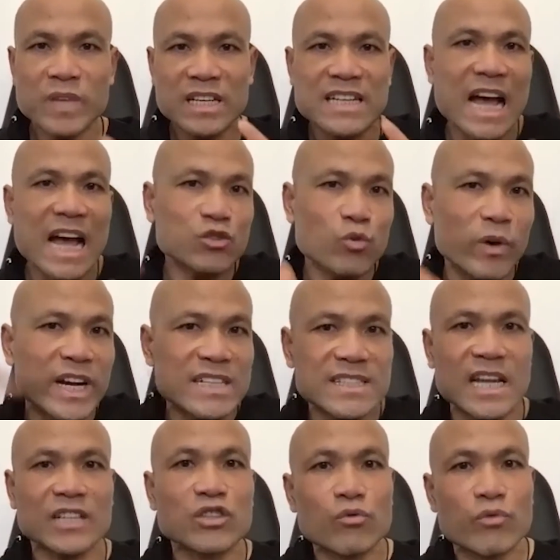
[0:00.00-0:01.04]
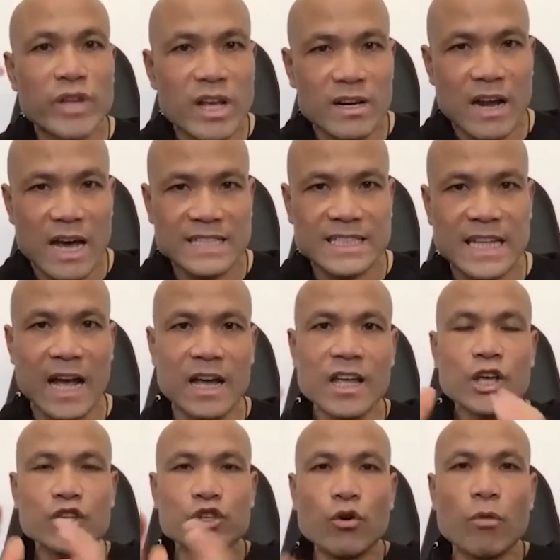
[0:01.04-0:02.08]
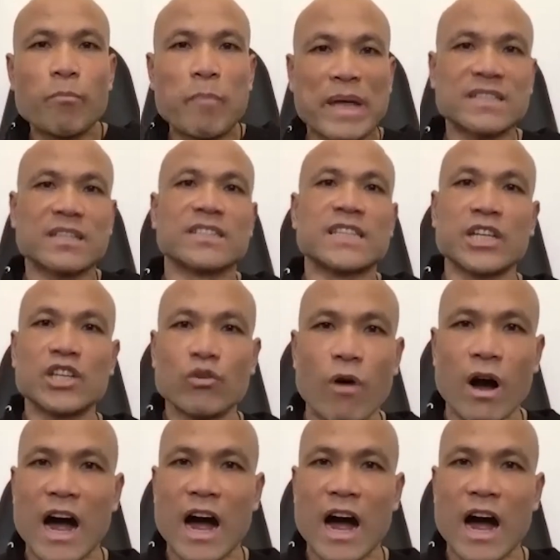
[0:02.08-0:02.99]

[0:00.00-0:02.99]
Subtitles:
That's when I start to realize that you're better than you are.